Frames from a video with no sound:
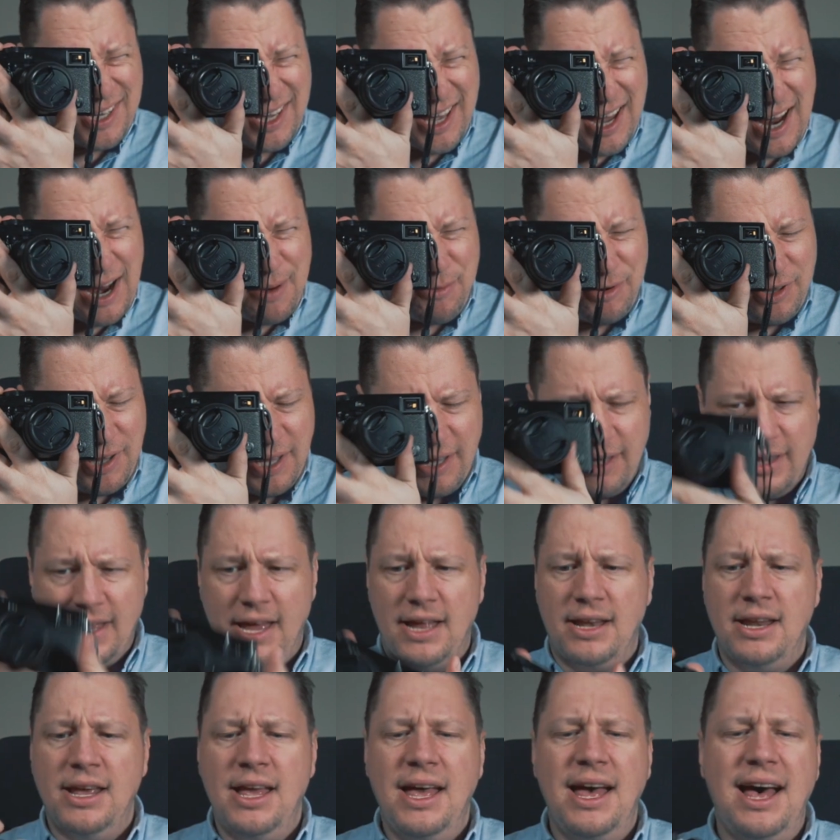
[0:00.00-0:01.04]
the camera like
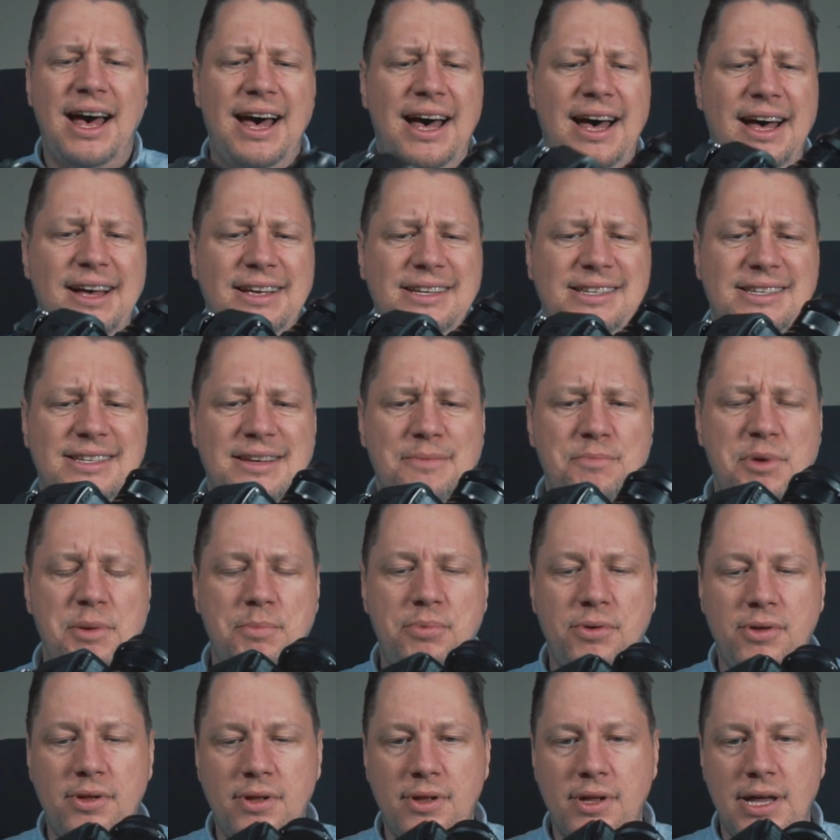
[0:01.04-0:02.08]
that. Uh, some
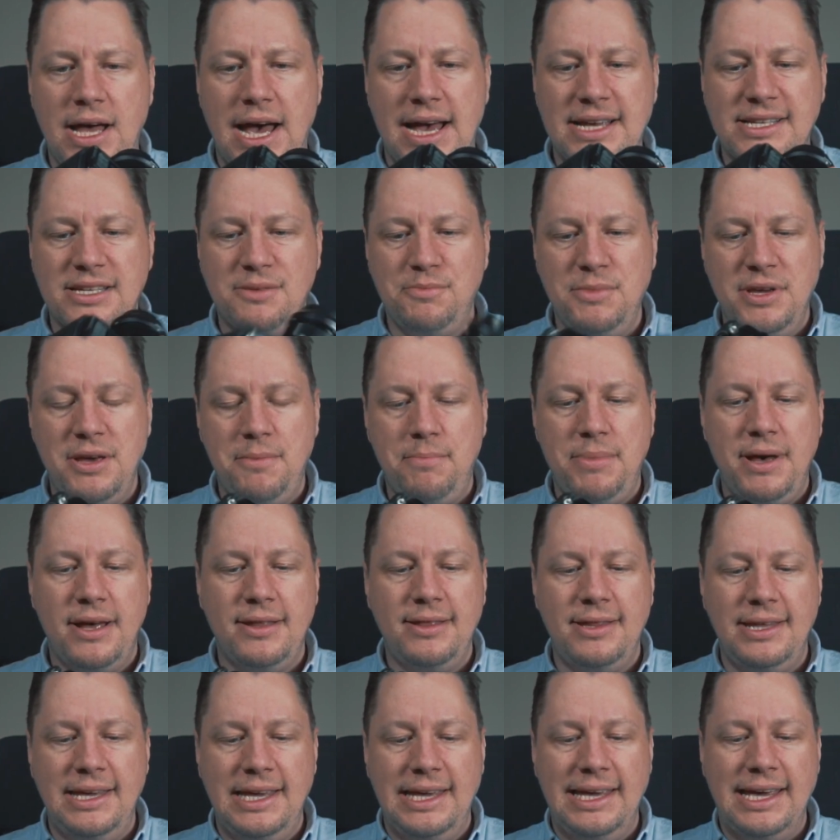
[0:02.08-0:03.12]
people asked me
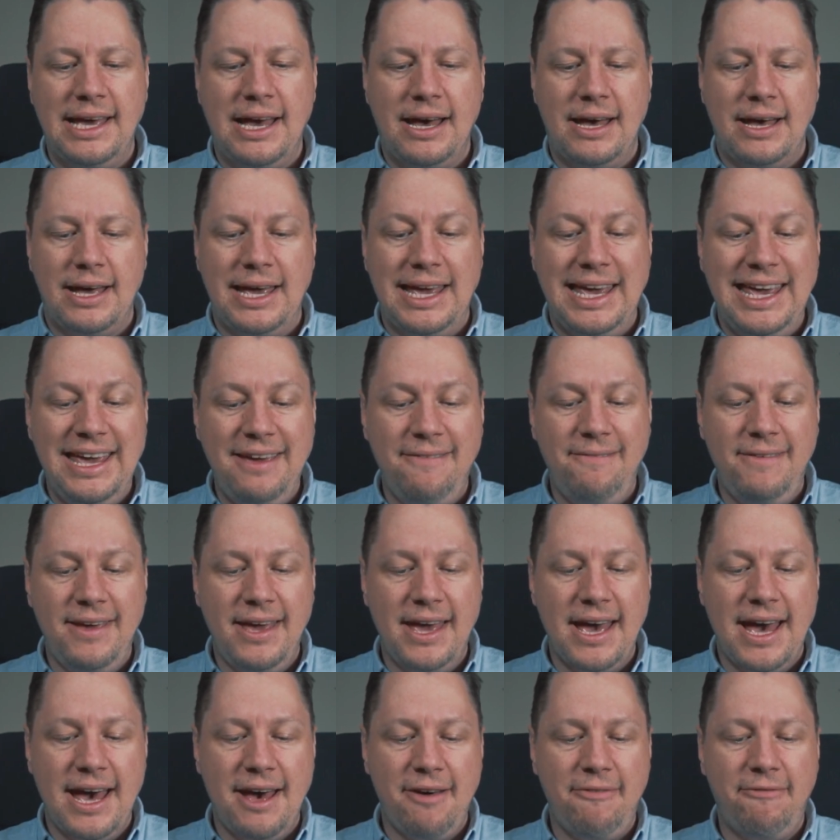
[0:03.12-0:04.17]
about the uh,
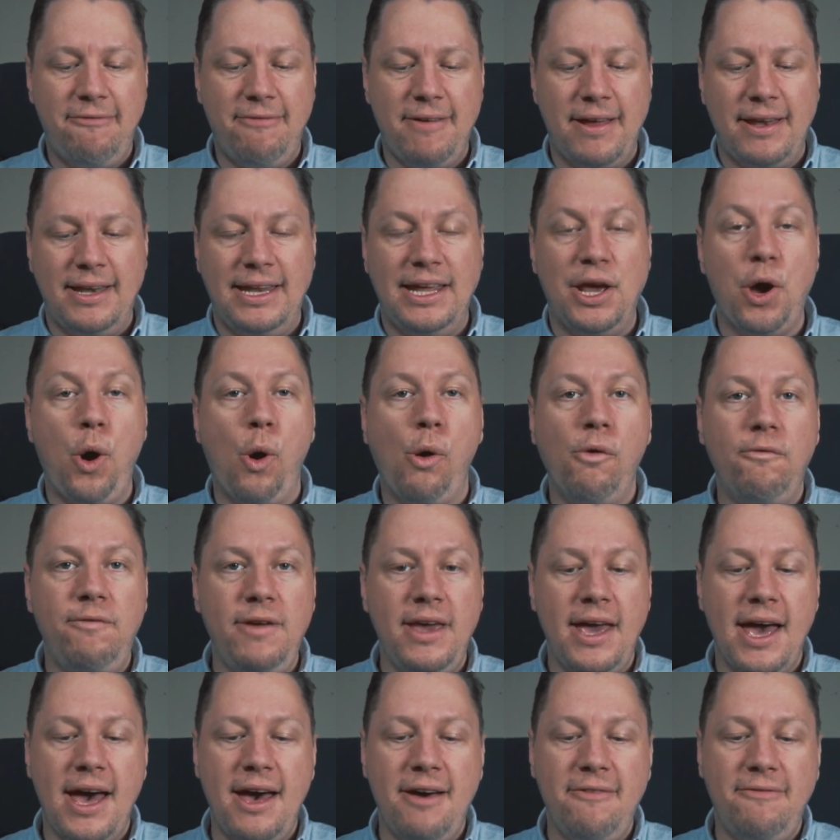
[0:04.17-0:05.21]
EVF and the
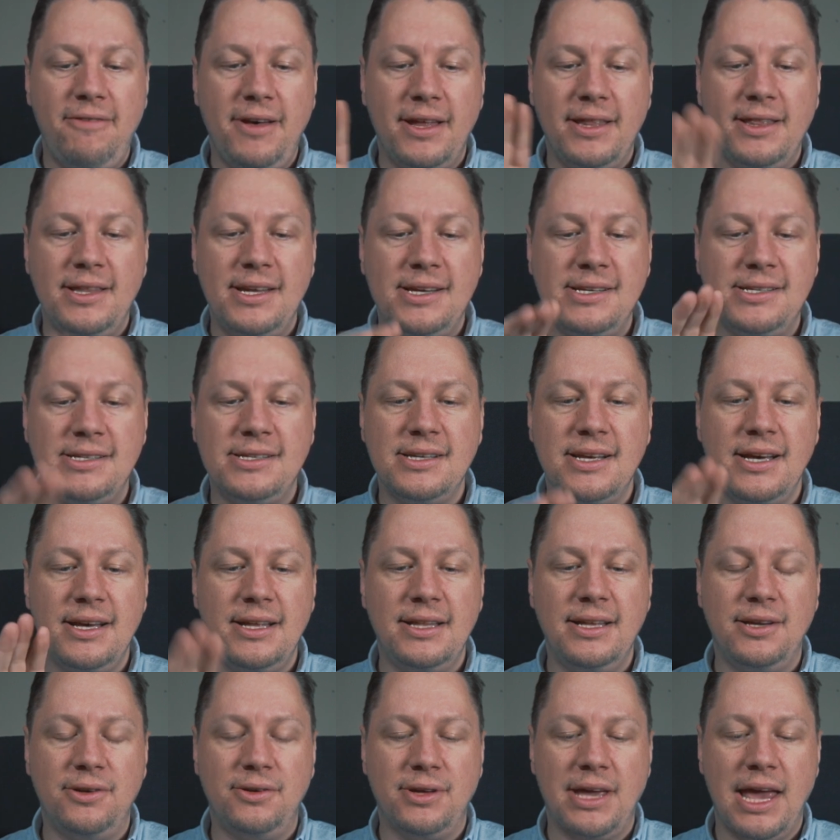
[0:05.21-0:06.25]
OVF on this uh,
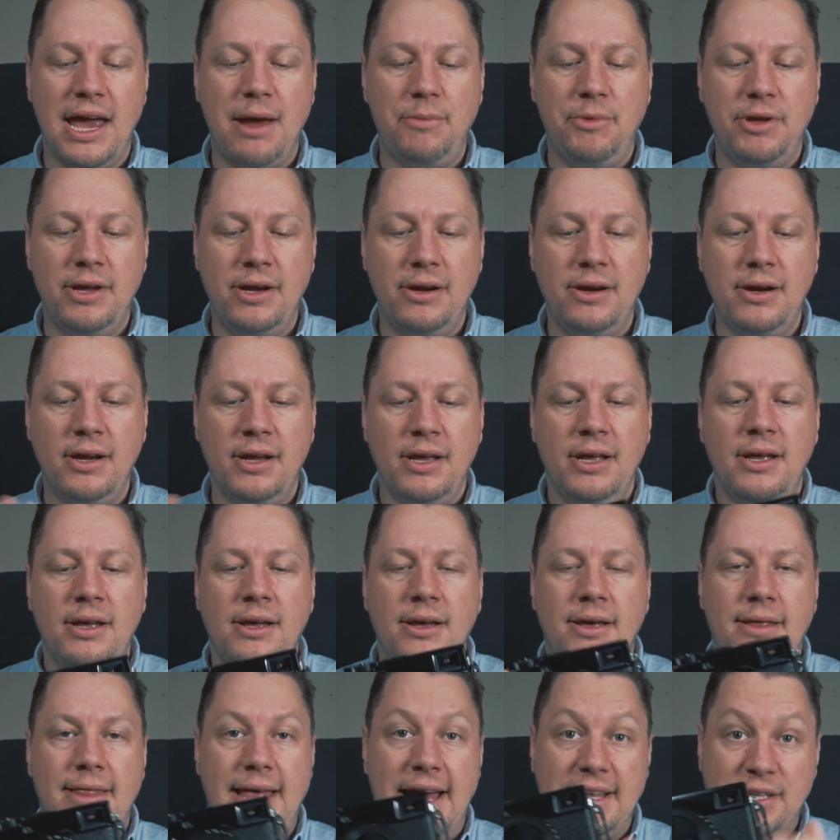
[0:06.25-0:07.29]
little camera here.
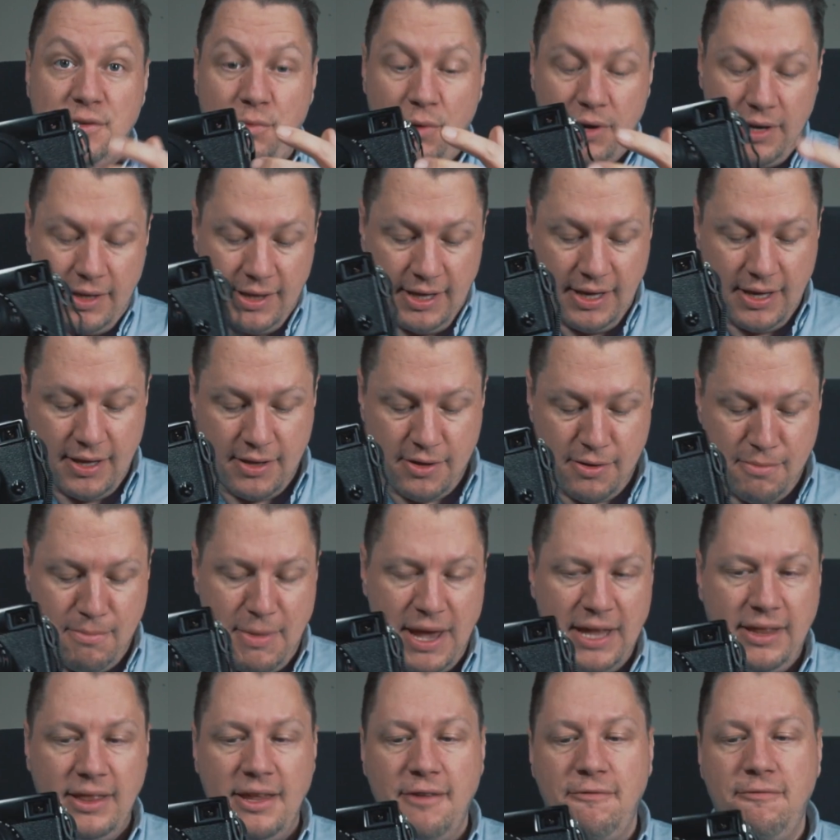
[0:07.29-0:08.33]
That's one of the other
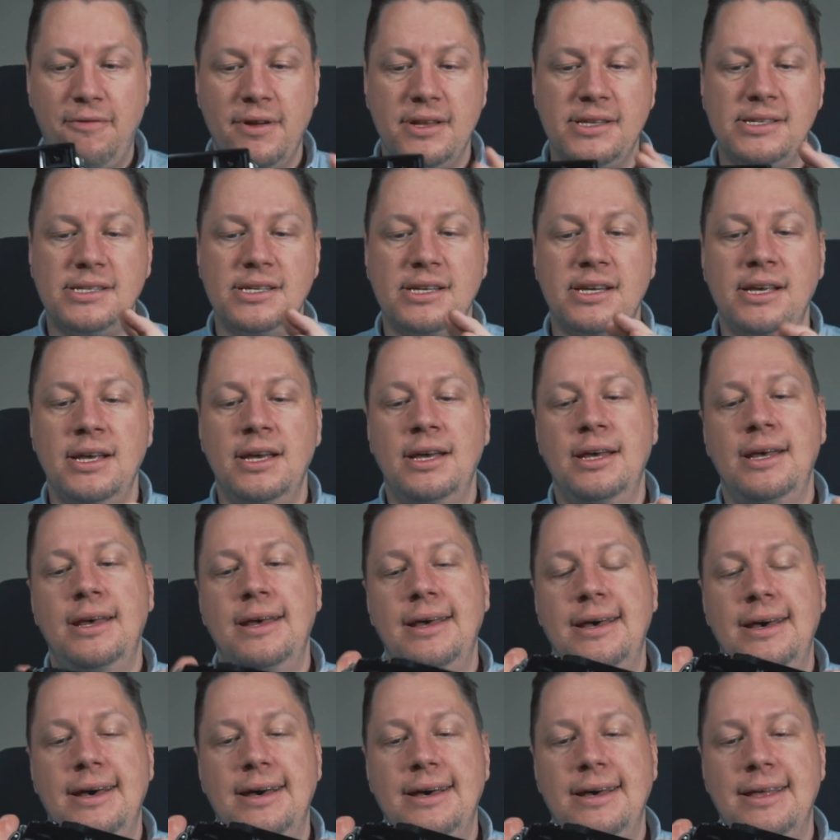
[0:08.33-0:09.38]
main difference
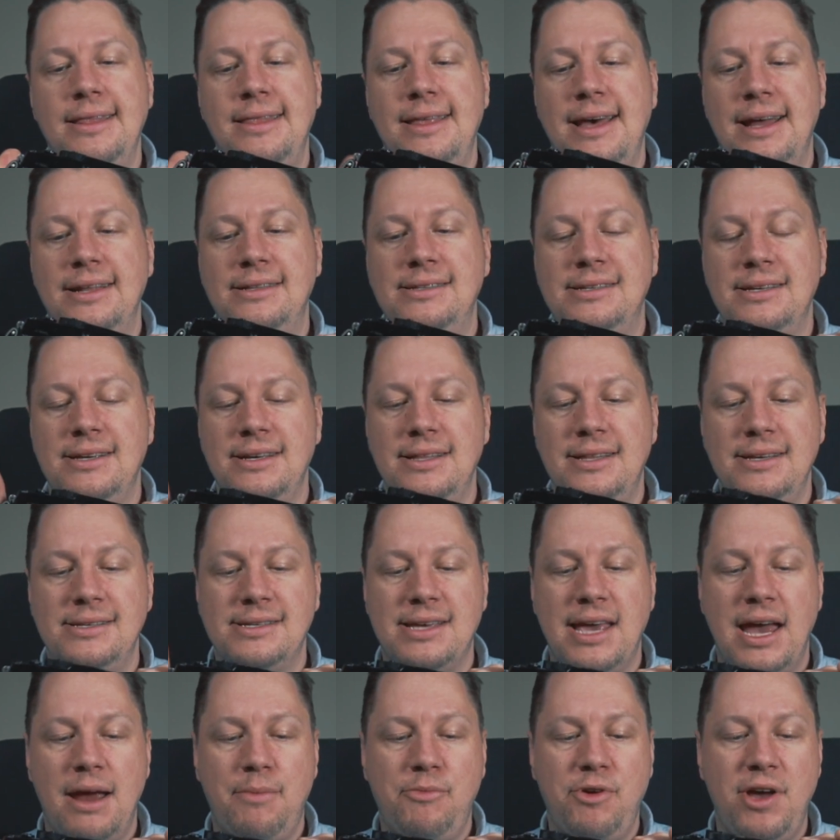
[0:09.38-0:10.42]
that this
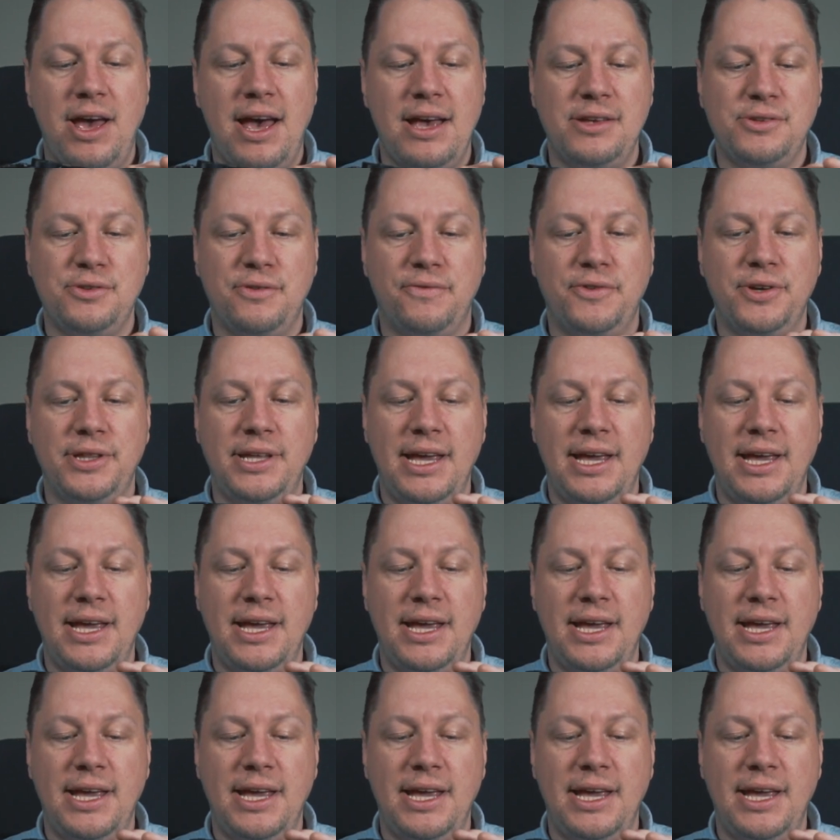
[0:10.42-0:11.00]
camera has over